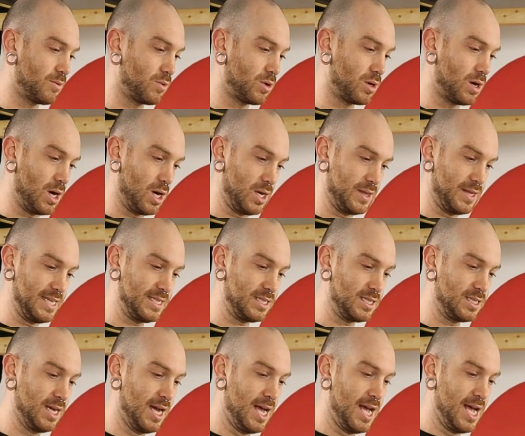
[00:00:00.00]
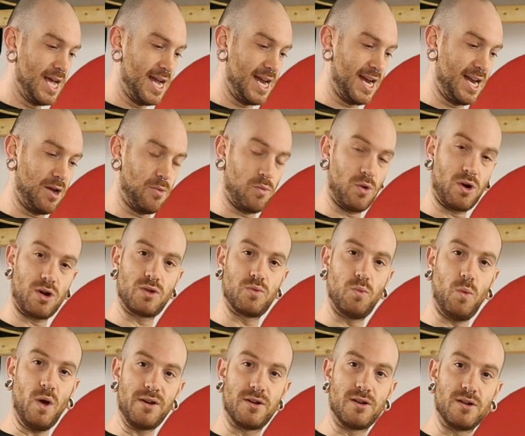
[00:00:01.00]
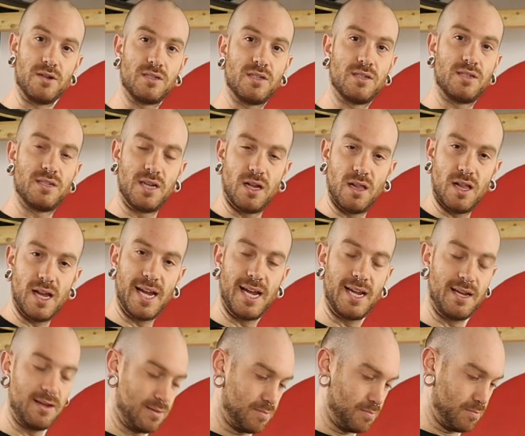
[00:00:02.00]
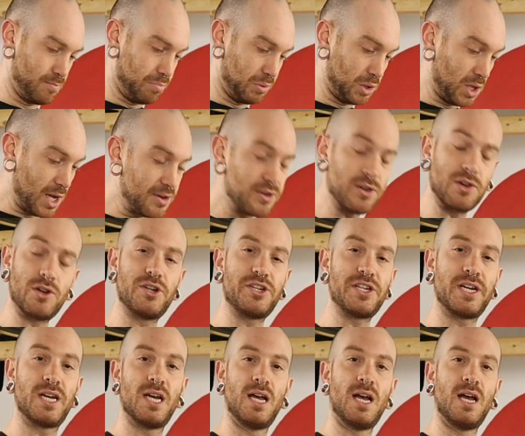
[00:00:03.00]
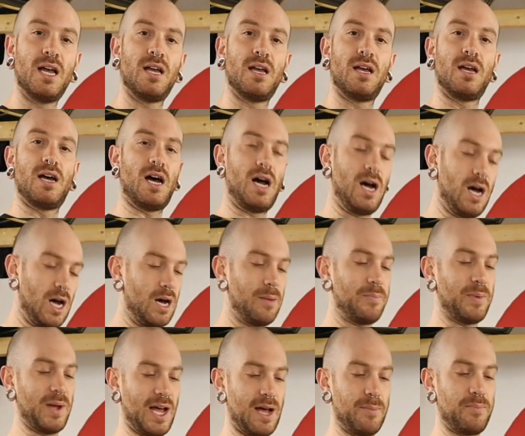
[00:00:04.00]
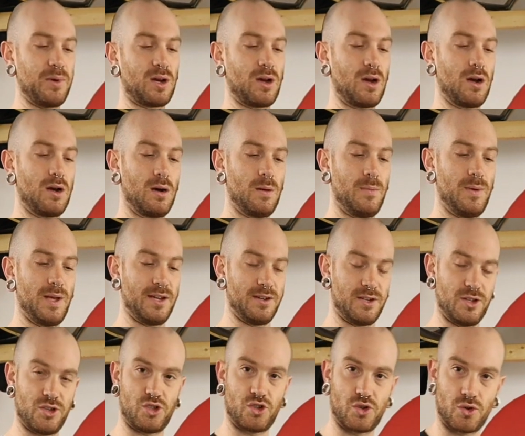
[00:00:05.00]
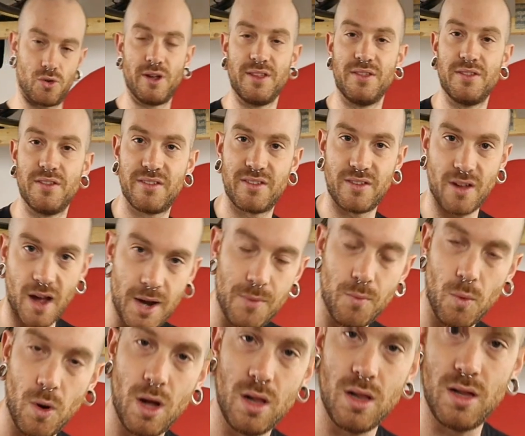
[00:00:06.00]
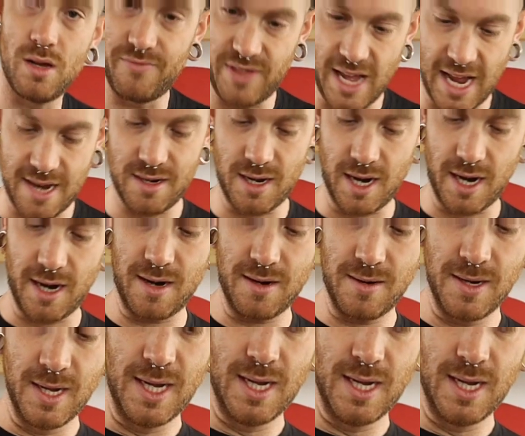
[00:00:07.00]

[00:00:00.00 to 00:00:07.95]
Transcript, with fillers: that were on this. And it worked wonders until I blundered a hop up a curb and destroyed the sidewall of that tire.